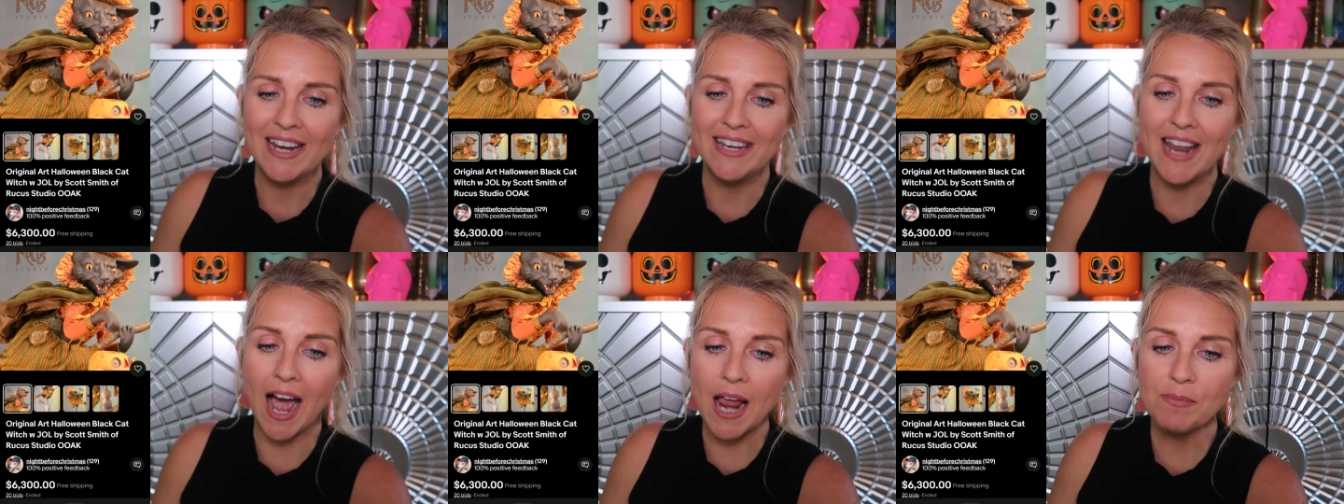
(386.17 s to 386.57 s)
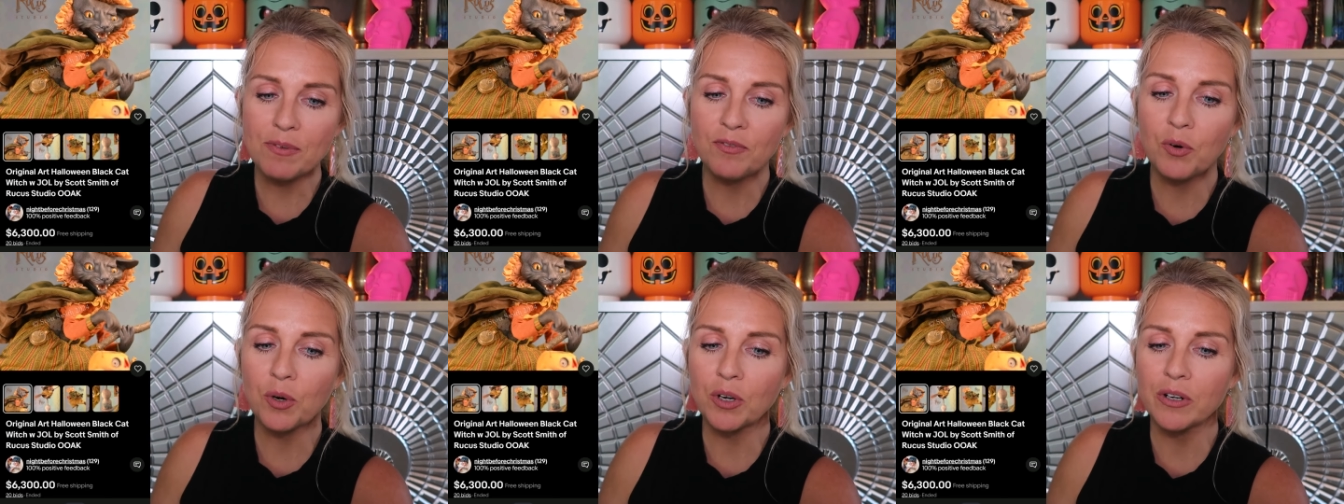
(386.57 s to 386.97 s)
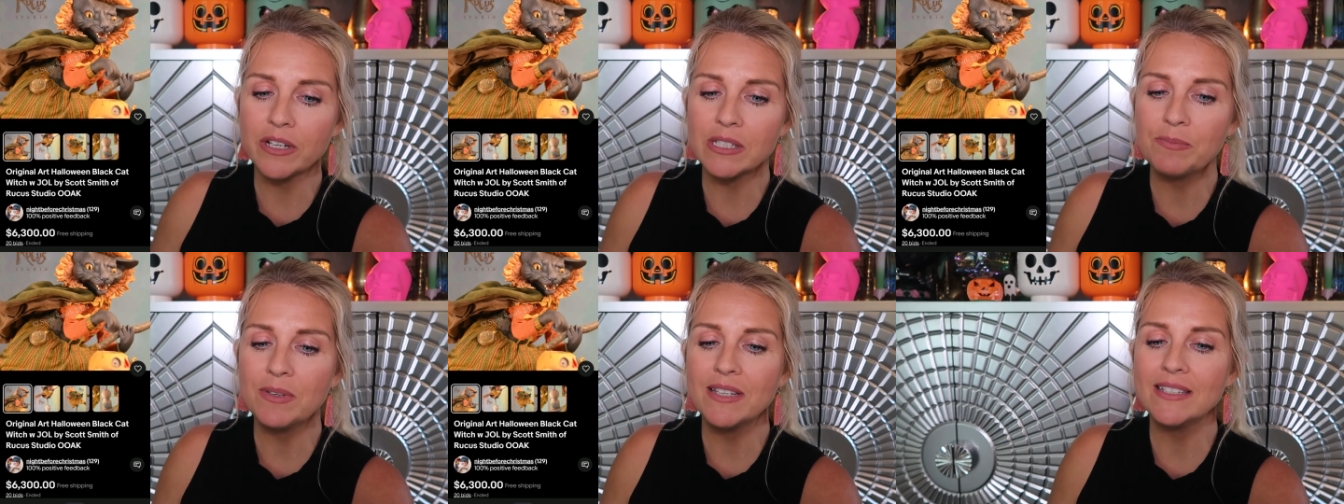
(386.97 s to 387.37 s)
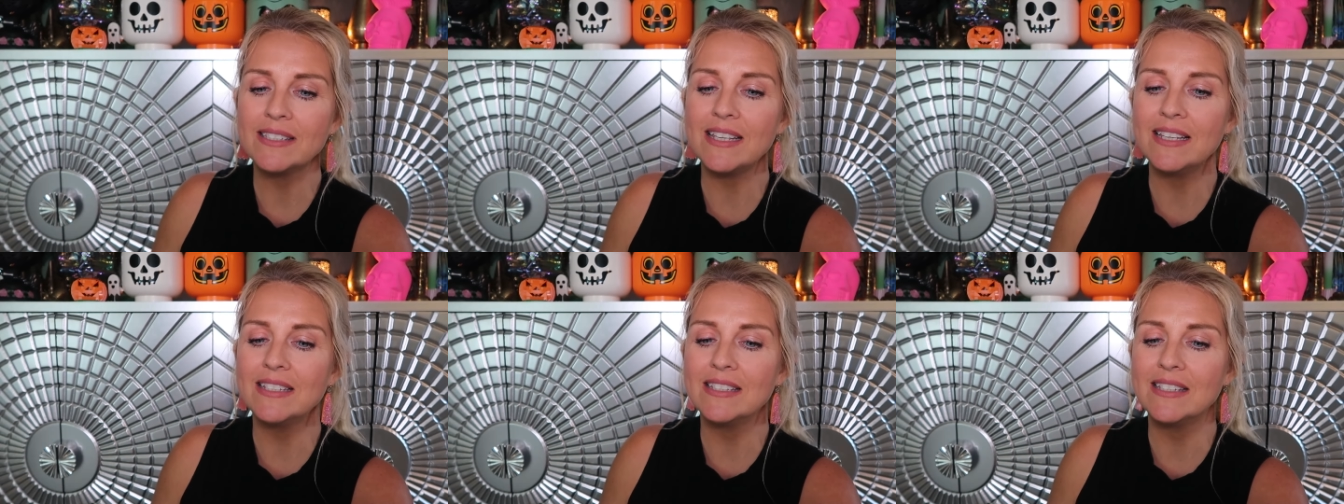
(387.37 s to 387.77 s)
Night Before
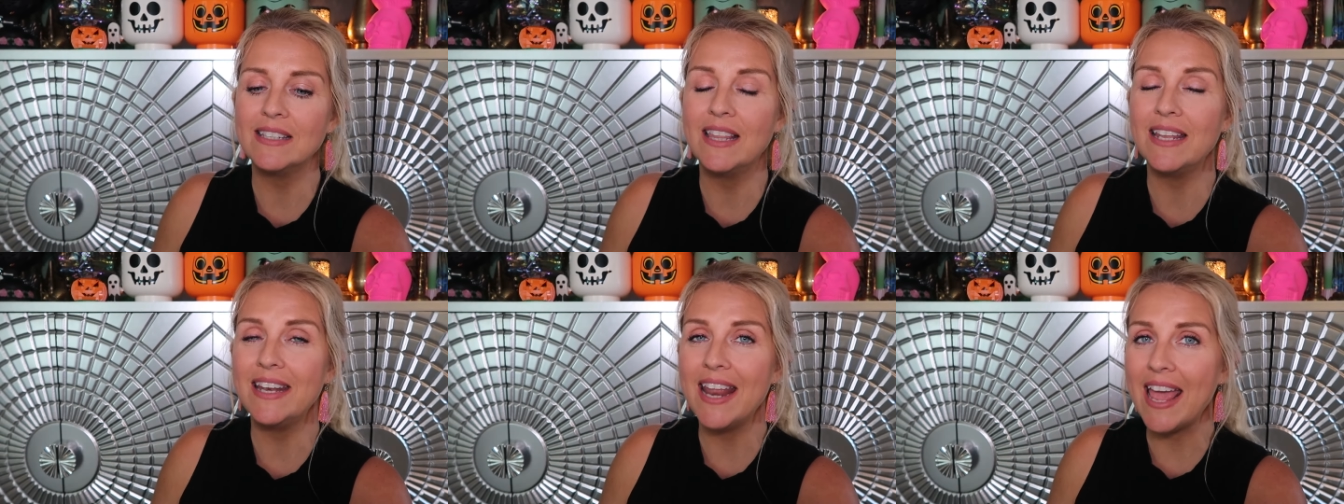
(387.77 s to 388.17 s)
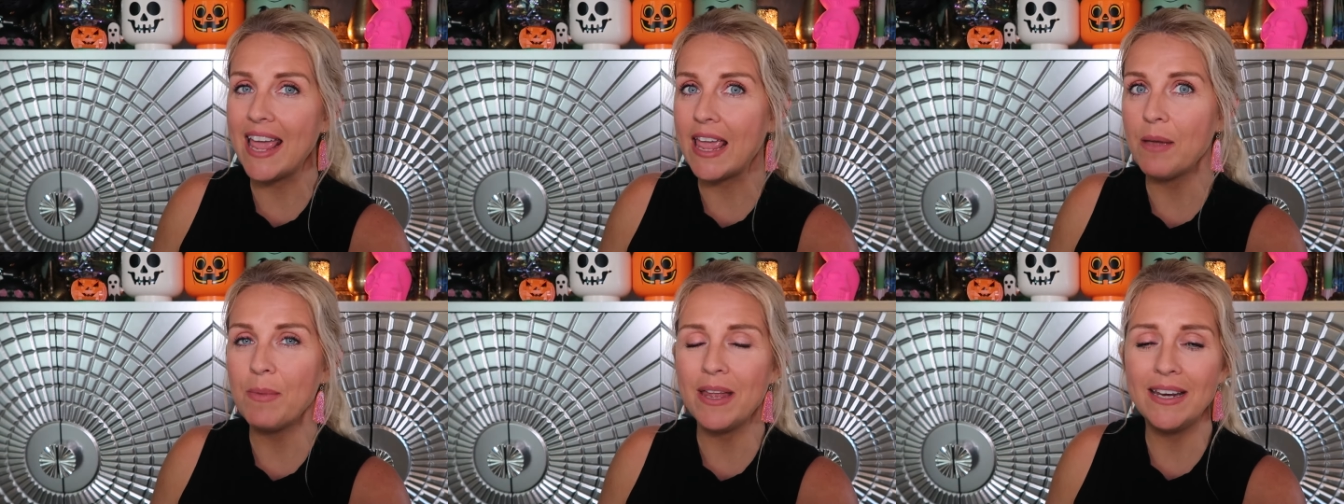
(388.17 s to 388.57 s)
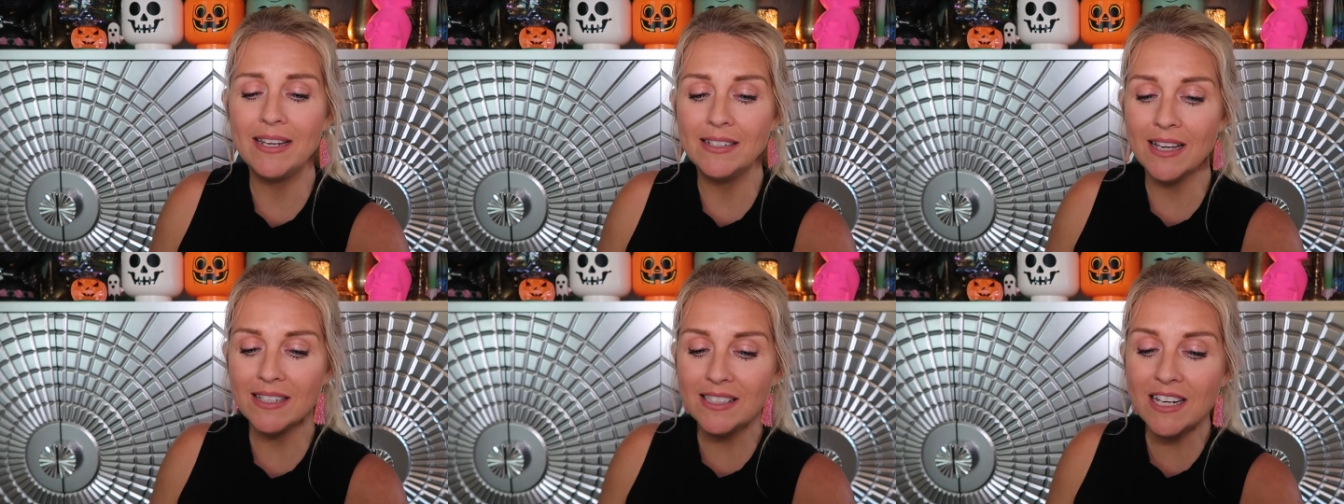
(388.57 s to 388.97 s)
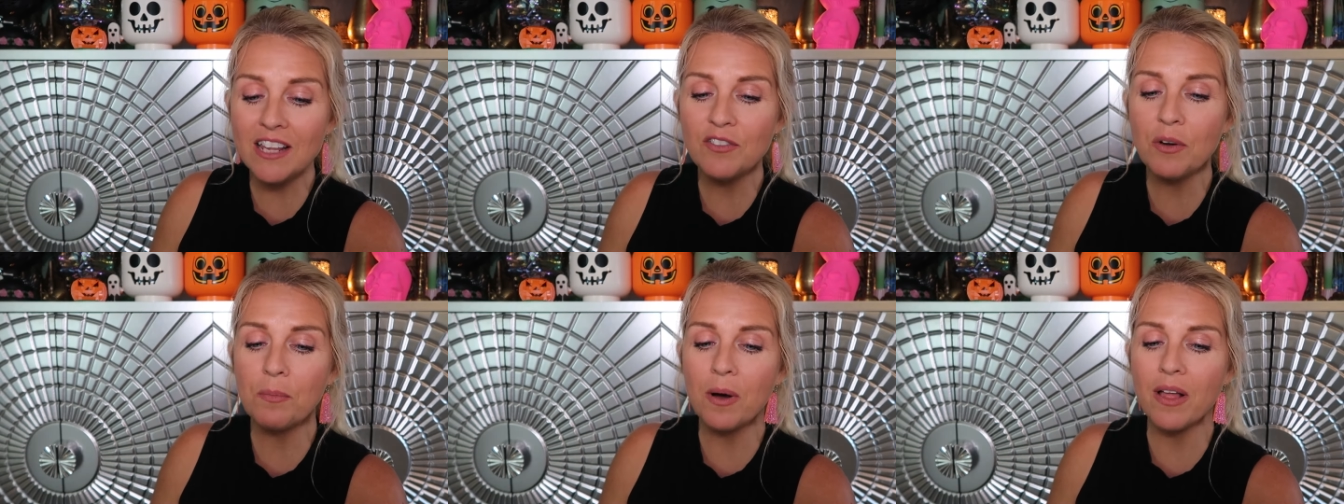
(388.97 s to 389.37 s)
Christmas is the name, and he doesn't
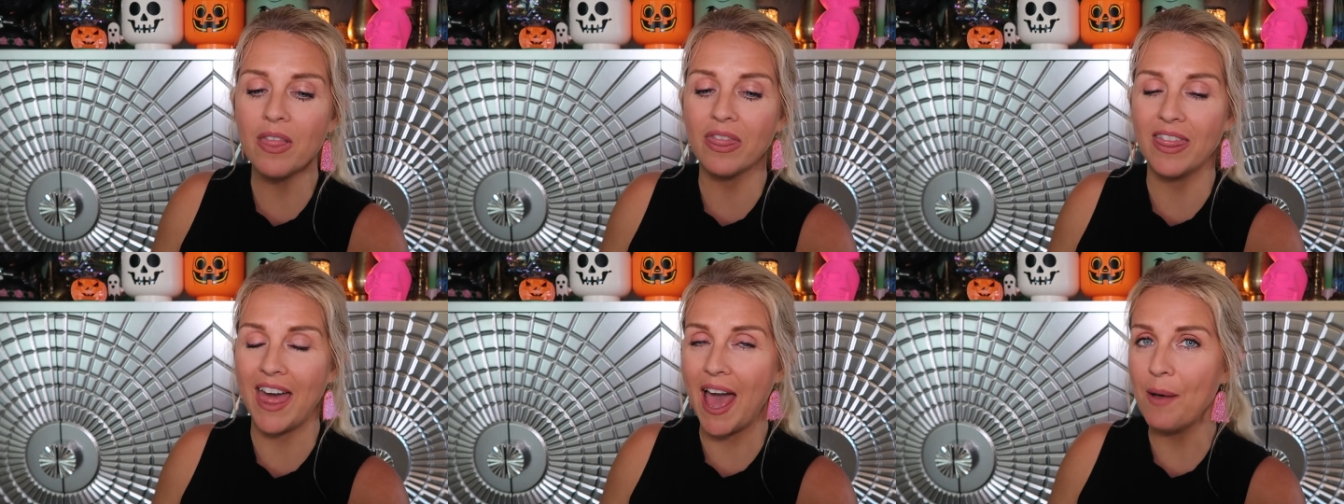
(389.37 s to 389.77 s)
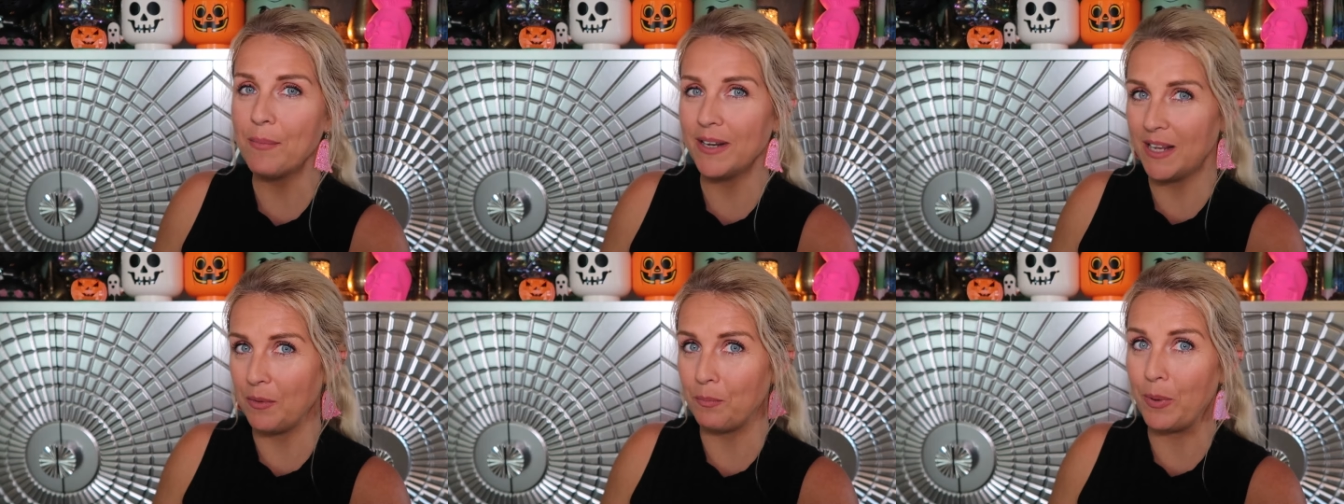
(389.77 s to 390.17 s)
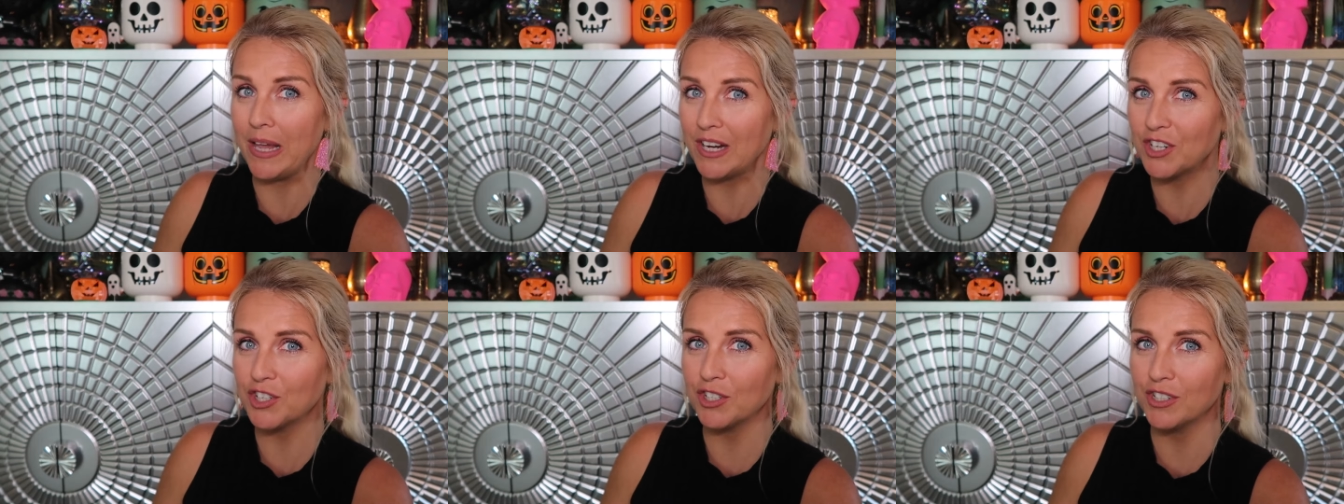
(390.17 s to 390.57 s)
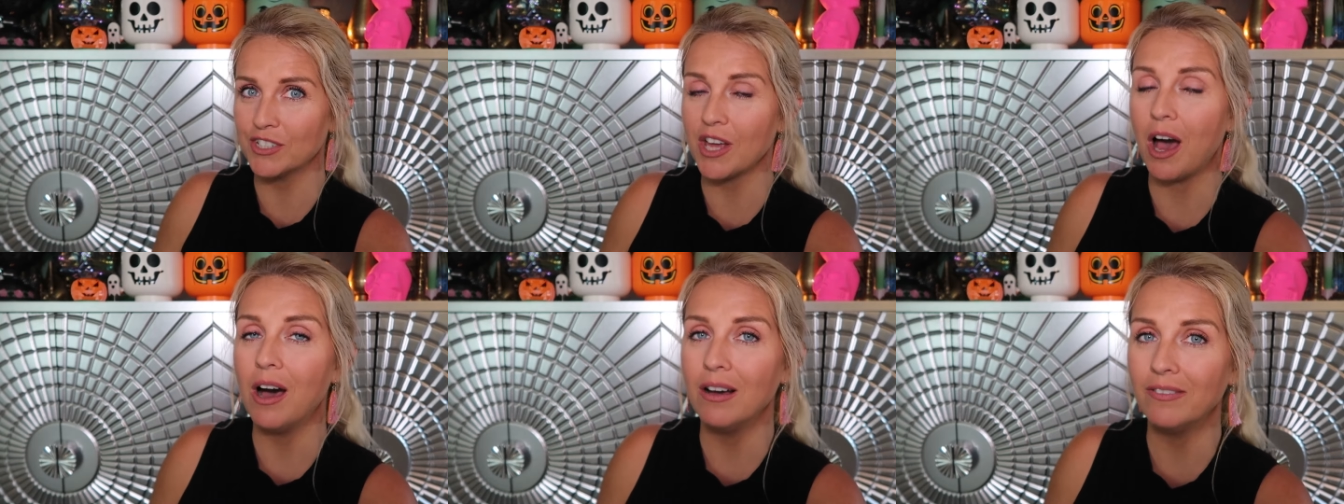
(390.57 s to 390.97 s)
even put that many pictures
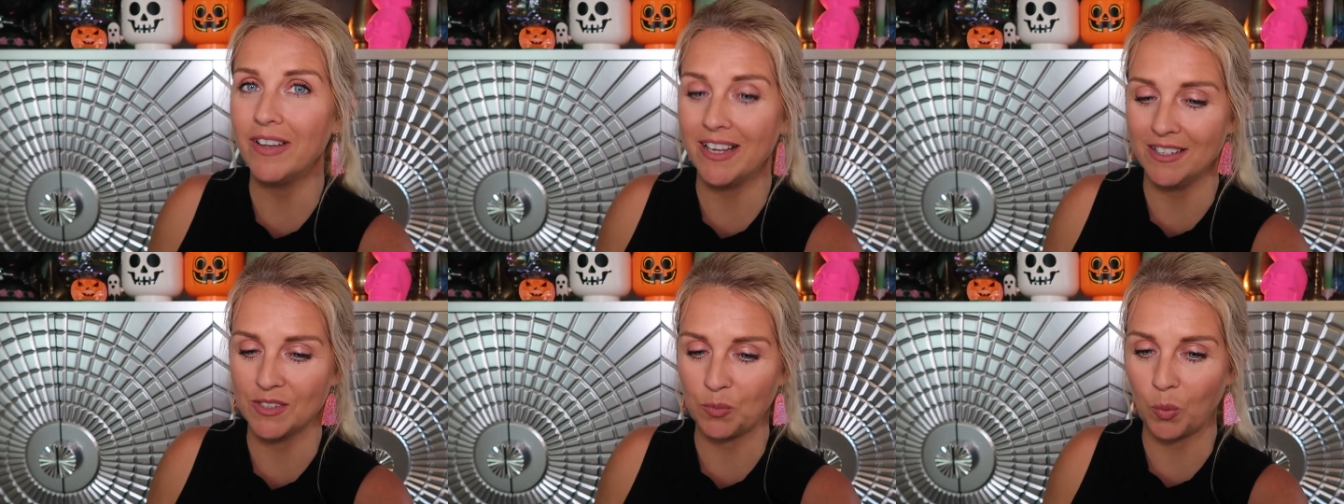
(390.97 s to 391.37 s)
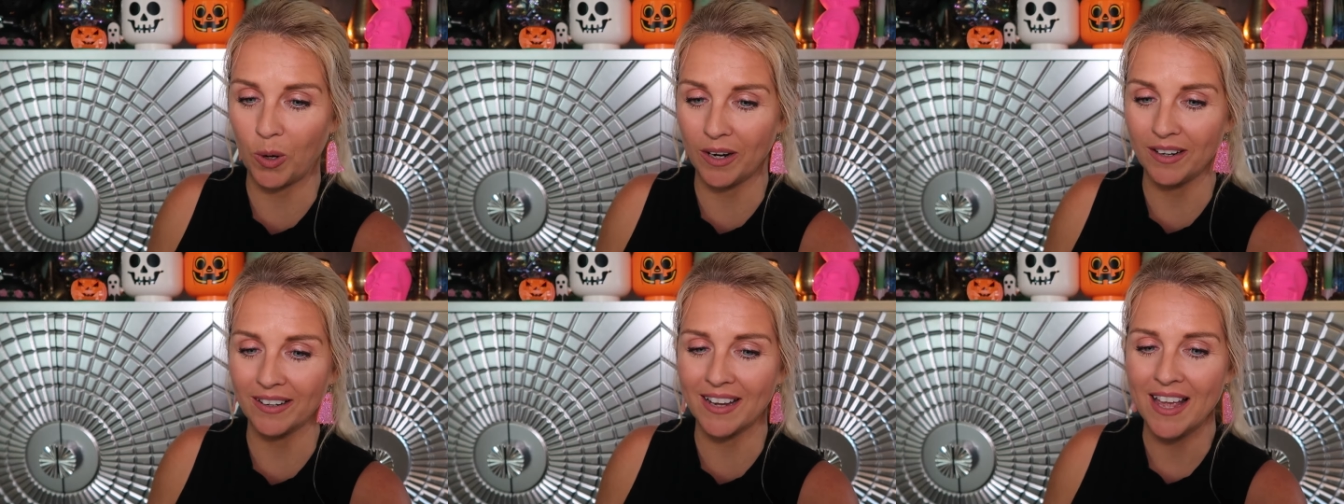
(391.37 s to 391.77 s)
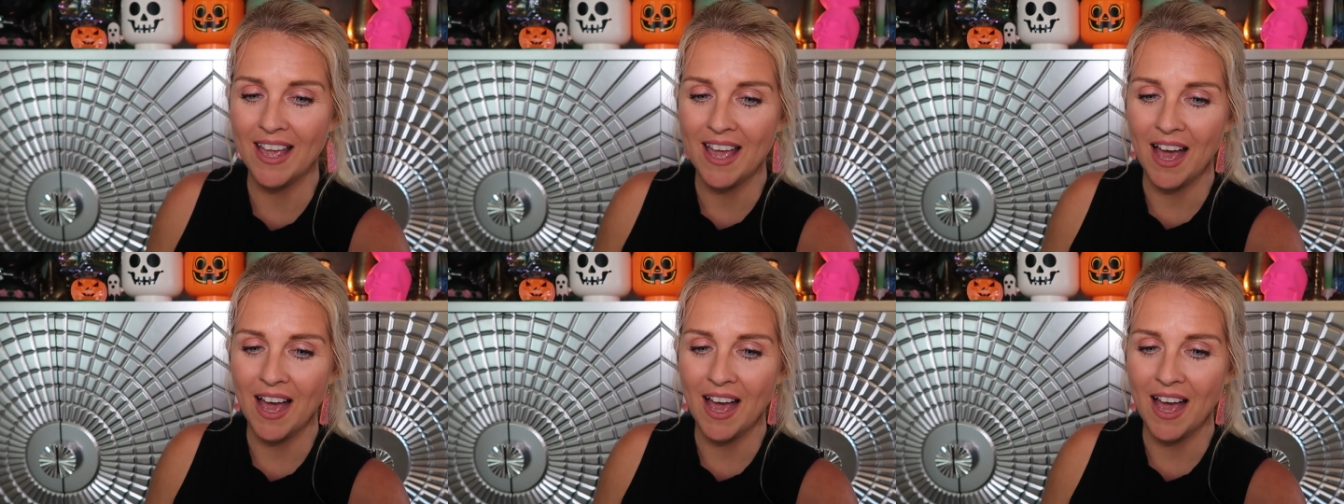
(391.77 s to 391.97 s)
of his work.